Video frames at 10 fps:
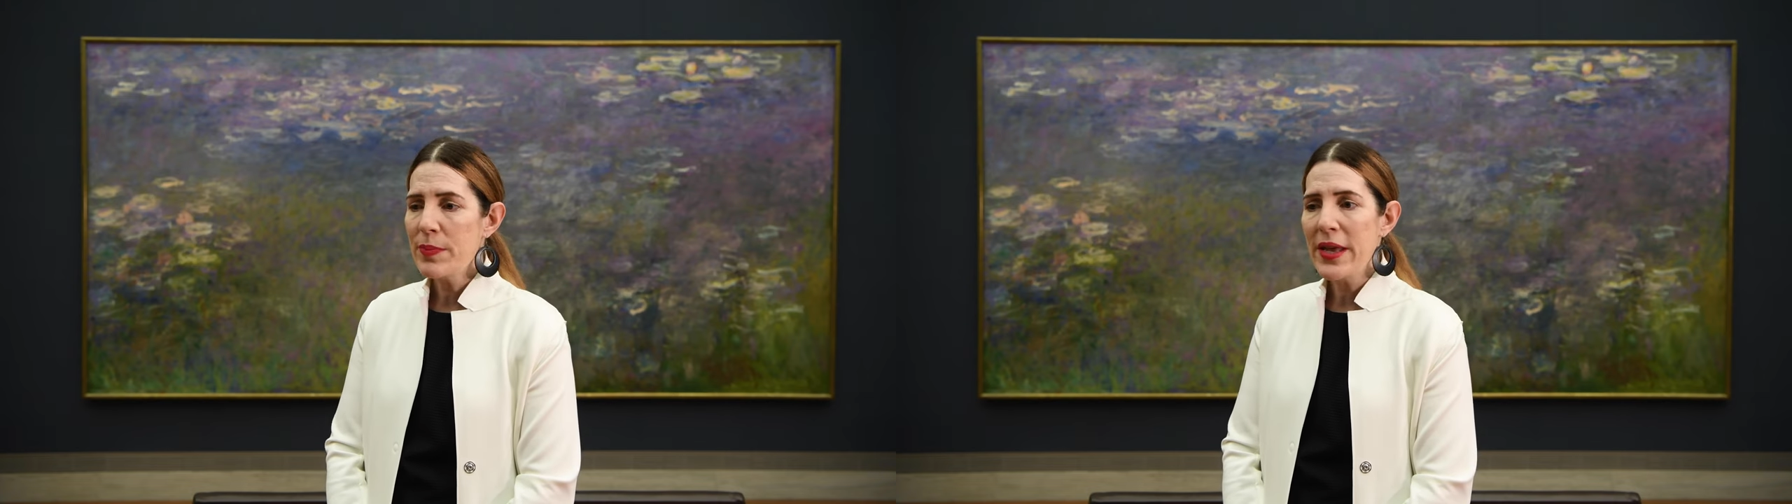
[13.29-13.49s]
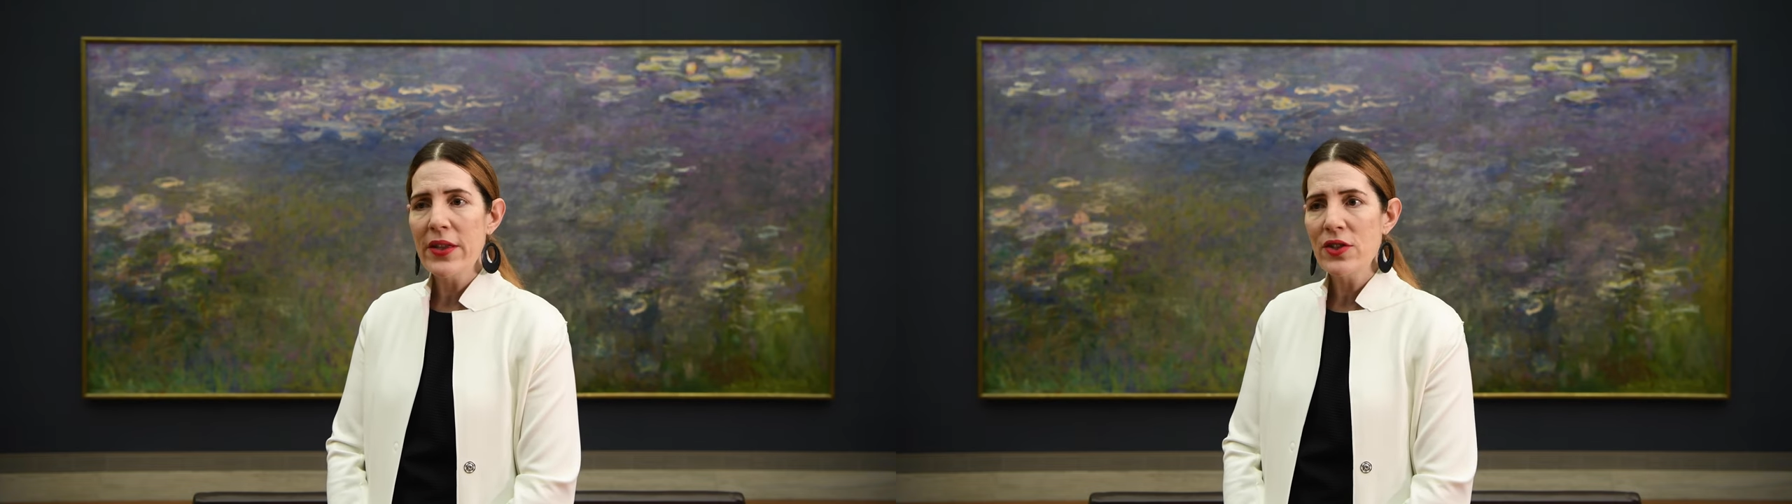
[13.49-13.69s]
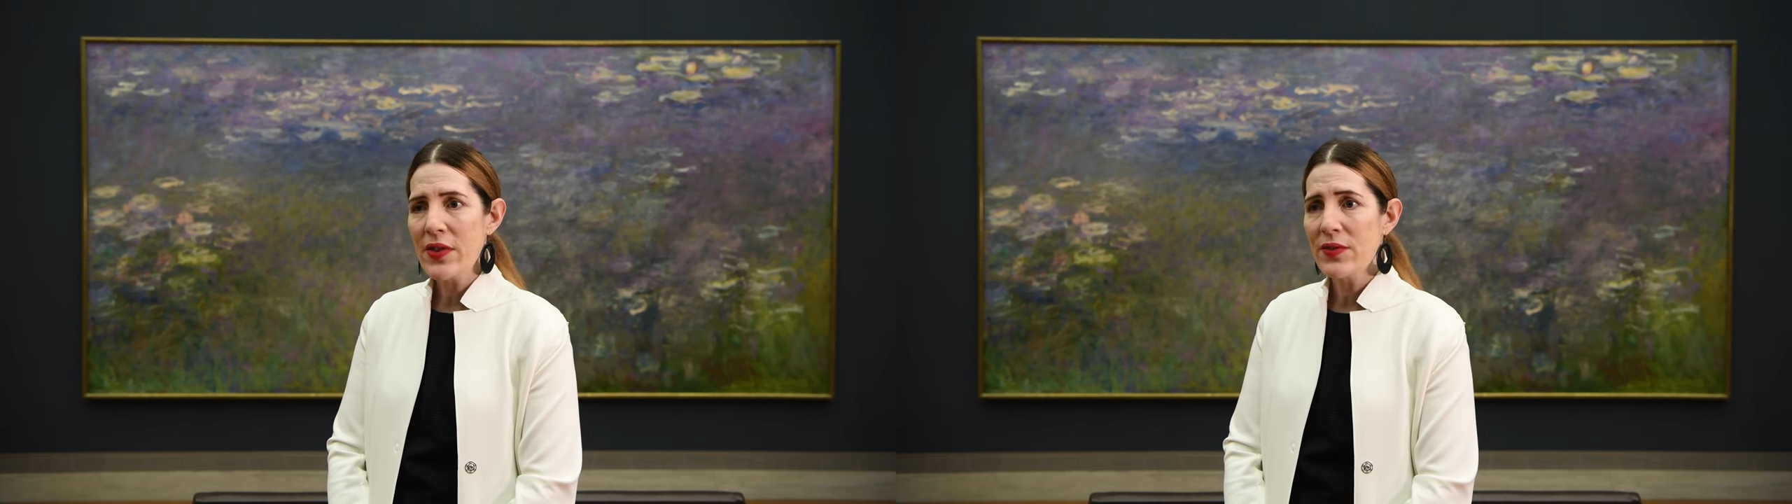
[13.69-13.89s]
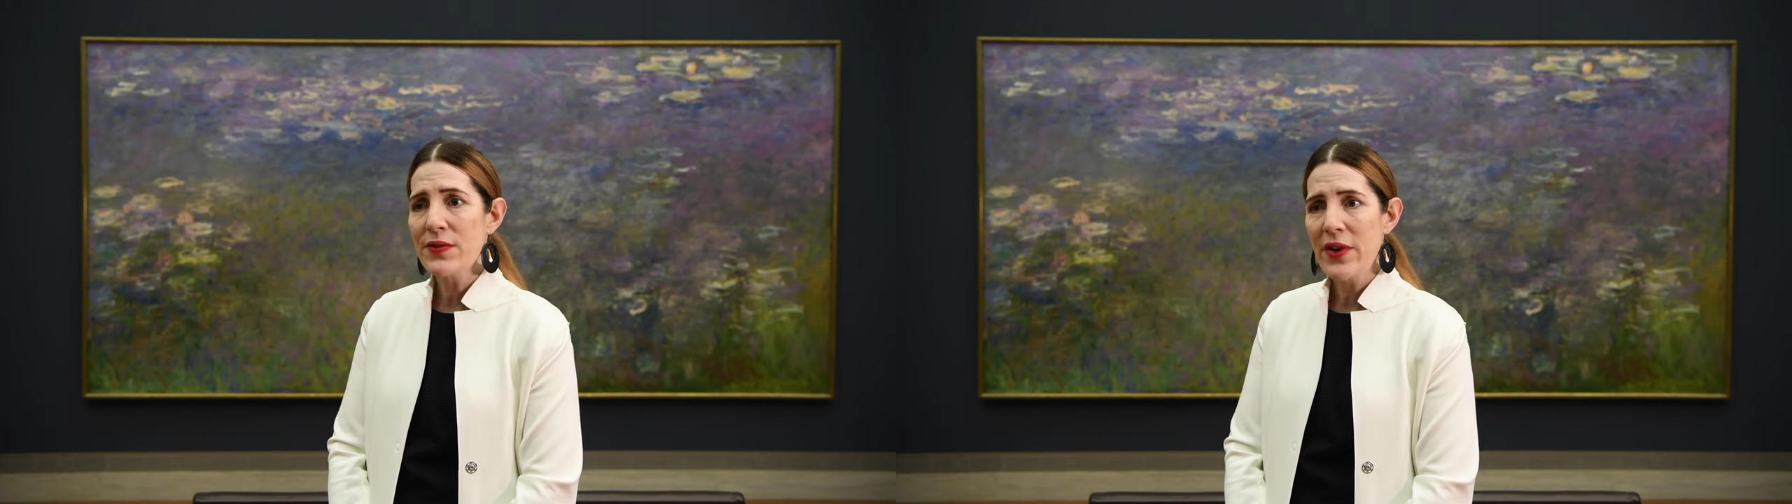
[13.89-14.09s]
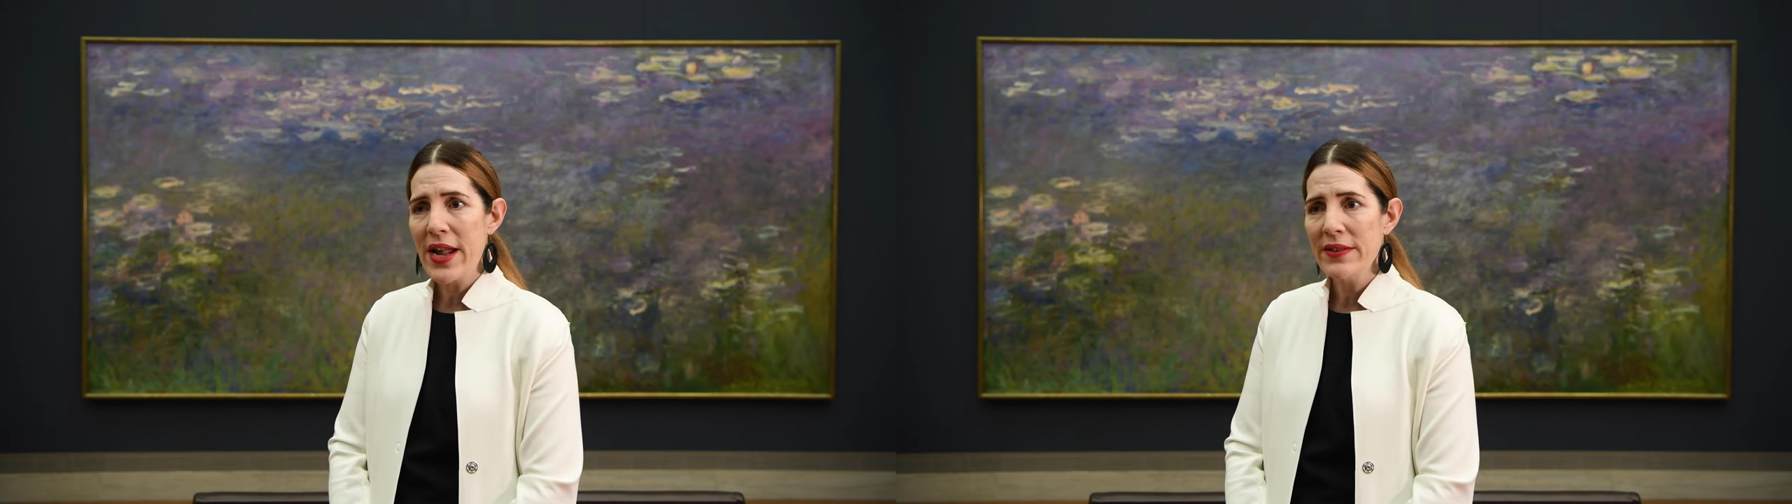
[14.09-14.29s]
being each other's
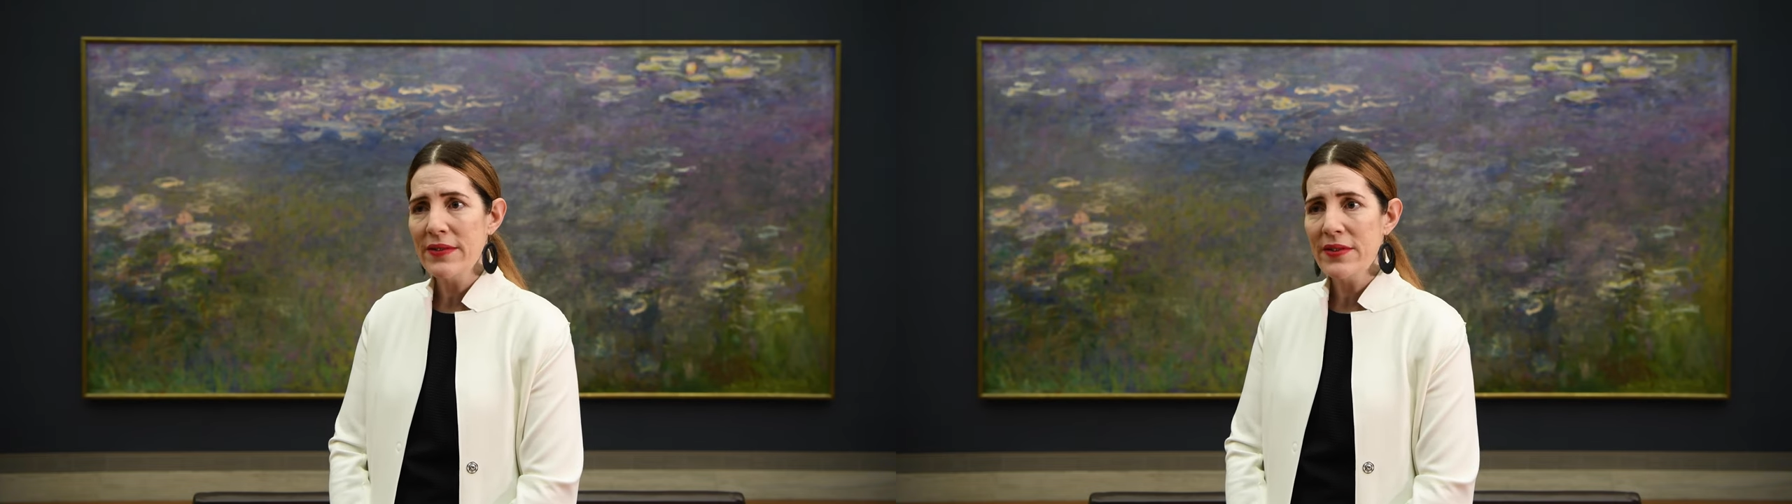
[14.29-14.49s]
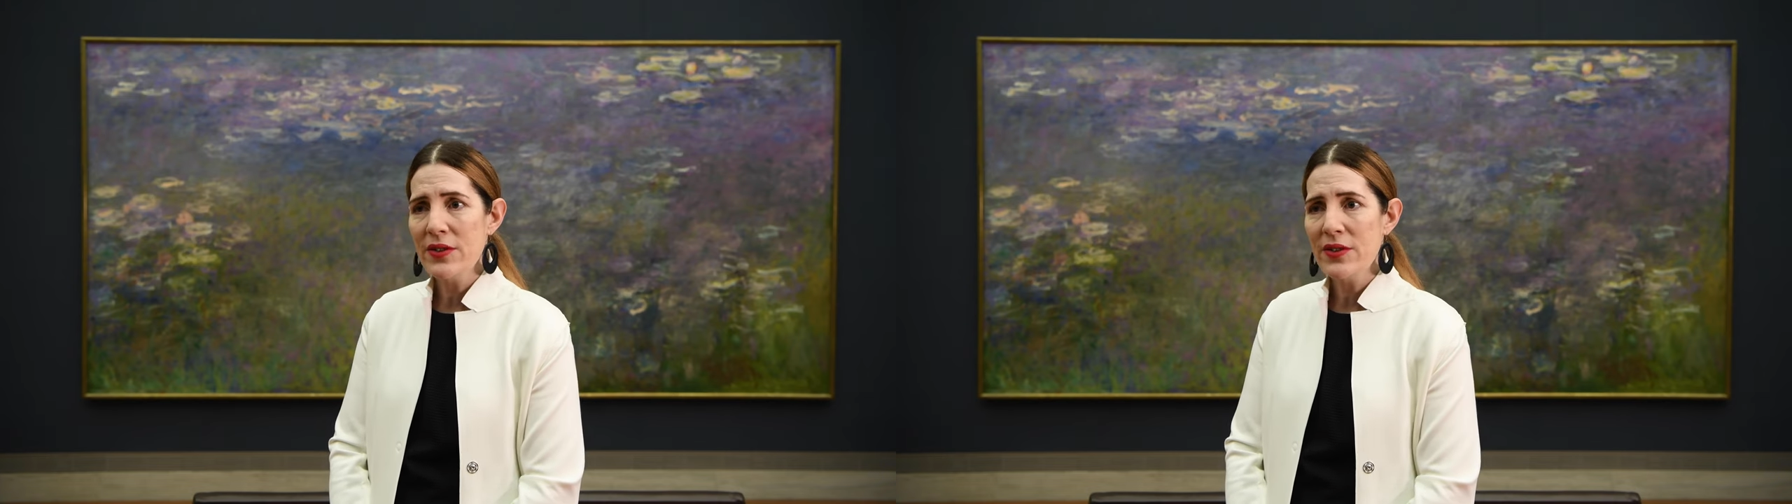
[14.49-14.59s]
friends